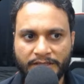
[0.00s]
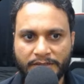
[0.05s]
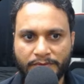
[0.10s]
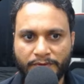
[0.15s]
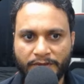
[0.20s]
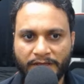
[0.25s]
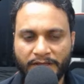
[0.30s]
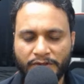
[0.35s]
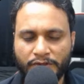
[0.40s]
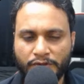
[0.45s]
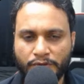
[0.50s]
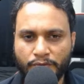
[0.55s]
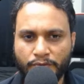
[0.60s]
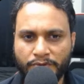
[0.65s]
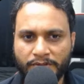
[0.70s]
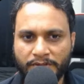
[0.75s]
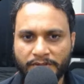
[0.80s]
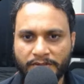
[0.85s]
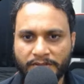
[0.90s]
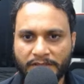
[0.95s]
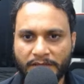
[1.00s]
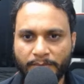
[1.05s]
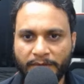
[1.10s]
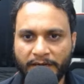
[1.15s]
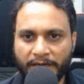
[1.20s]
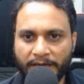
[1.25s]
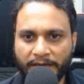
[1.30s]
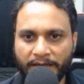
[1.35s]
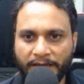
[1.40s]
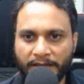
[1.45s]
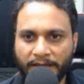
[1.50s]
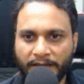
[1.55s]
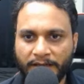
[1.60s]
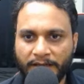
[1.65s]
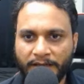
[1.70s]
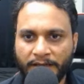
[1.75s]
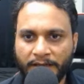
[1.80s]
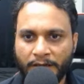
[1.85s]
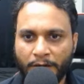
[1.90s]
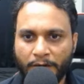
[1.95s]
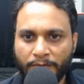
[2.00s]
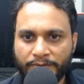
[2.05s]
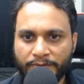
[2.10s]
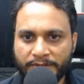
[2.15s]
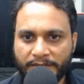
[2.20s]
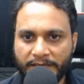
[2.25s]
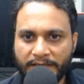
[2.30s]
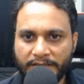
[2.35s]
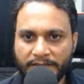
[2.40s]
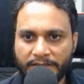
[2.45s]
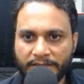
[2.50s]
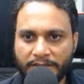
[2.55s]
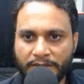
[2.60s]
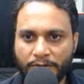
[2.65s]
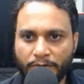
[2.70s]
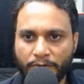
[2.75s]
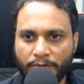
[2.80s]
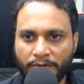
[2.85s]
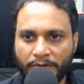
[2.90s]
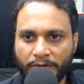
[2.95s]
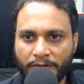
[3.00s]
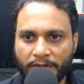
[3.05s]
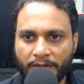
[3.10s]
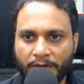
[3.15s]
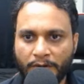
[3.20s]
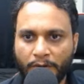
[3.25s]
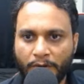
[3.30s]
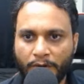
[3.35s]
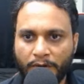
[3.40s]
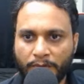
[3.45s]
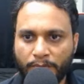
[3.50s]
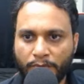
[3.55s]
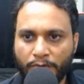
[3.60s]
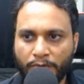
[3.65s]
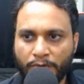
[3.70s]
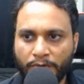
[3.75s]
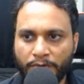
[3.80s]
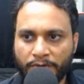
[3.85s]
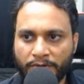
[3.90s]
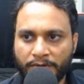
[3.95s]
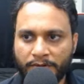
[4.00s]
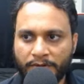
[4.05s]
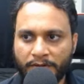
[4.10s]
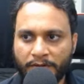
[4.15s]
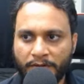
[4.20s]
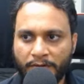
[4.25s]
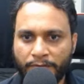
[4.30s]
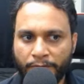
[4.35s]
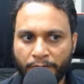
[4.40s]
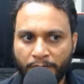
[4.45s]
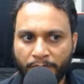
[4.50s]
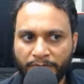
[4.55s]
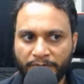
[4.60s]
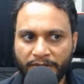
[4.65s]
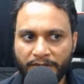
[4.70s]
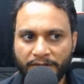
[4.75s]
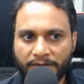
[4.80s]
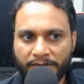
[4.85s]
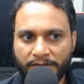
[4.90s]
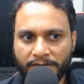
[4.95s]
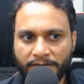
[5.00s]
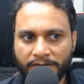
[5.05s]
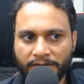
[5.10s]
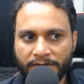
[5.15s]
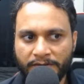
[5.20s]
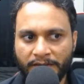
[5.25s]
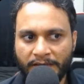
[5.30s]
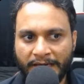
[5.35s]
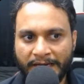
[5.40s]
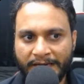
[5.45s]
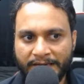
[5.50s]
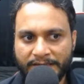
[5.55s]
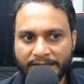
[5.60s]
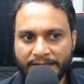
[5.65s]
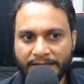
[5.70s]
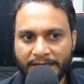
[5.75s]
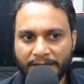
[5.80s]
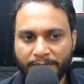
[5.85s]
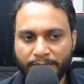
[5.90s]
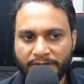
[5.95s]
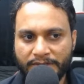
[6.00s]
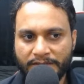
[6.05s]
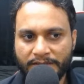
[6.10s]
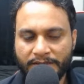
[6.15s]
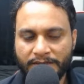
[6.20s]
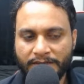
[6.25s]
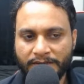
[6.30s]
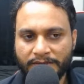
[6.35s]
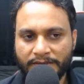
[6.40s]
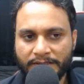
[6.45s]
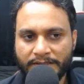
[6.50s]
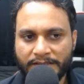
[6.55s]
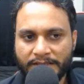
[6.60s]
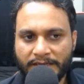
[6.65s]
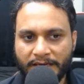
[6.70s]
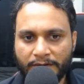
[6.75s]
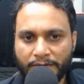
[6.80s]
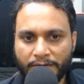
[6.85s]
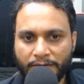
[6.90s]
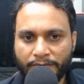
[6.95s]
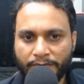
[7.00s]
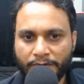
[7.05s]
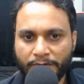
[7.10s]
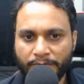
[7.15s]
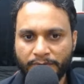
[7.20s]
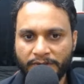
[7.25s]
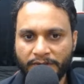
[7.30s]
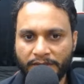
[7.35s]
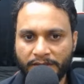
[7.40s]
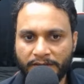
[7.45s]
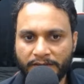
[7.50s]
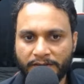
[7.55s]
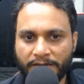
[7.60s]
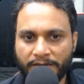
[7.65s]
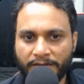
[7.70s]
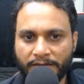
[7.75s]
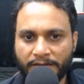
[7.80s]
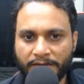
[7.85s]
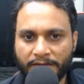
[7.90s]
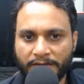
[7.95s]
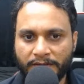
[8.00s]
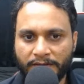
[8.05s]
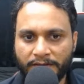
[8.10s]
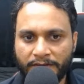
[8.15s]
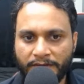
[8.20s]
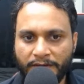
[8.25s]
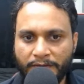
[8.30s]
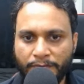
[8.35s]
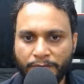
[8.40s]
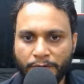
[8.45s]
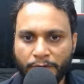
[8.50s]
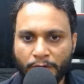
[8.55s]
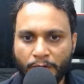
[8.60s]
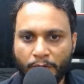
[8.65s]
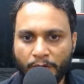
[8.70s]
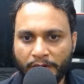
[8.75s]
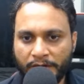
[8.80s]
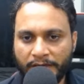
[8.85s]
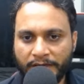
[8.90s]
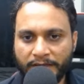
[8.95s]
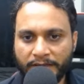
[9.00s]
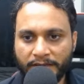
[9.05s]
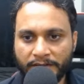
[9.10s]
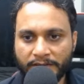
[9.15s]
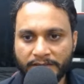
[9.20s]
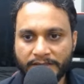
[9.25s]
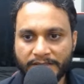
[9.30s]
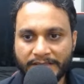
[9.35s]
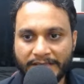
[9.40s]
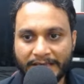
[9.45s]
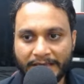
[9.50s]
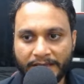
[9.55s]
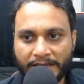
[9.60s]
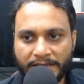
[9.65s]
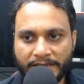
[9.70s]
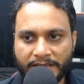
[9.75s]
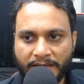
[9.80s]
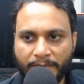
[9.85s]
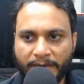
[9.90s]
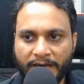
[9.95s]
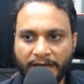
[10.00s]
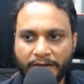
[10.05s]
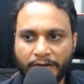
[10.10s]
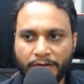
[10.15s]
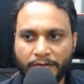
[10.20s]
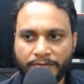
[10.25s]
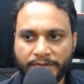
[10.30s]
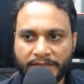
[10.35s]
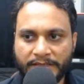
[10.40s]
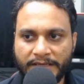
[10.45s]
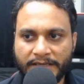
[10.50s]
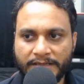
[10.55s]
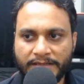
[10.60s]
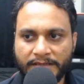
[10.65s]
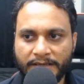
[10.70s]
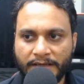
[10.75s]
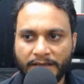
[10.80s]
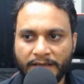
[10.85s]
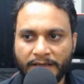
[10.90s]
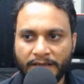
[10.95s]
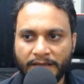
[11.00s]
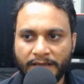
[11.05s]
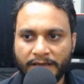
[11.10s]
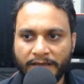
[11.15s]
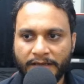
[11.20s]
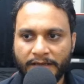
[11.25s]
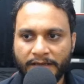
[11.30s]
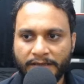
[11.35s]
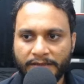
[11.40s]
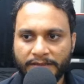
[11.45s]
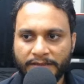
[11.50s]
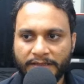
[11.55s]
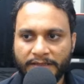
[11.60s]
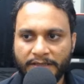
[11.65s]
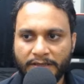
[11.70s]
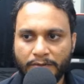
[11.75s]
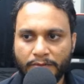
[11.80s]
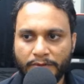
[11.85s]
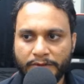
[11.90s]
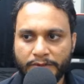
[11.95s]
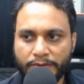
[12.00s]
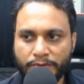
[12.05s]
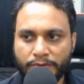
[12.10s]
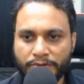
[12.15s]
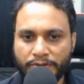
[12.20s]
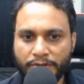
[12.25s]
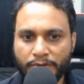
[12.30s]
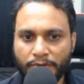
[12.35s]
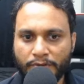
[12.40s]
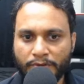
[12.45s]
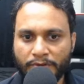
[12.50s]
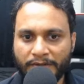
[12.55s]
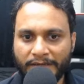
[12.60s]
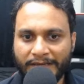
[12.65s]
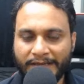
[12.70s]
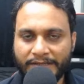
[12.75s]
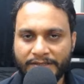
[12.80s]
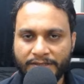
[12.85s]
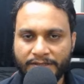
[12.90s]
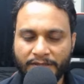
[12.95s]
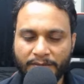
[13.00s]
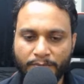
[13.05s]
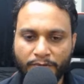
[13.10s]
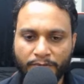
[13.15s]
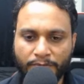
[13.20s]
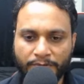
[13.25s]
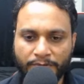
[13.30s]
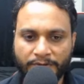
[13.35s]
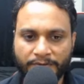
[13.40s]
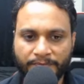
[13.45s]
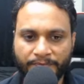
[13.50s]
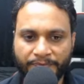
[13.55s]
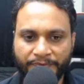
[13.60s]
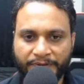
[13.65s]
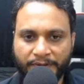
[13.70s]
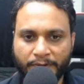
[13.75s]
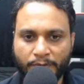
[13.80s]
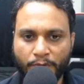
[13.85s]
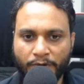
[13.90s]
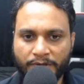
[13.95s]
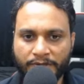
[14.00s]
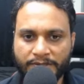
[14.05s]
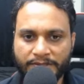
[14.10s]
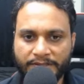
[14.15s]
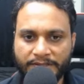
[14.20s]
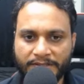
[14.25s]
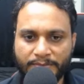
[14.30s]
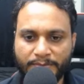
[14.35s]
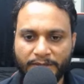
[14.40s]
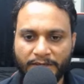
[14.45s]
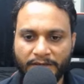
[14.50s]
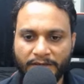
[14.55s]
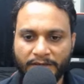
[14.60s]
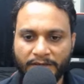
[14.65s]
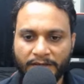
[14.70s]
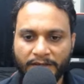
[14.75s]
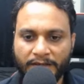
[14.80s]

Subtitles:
is we can choose a subarray of size 0 or more from either ends, that means either the start or from the end. Therefore, only a single subarray of size greater than equals to 0 gets removed. What does this mean?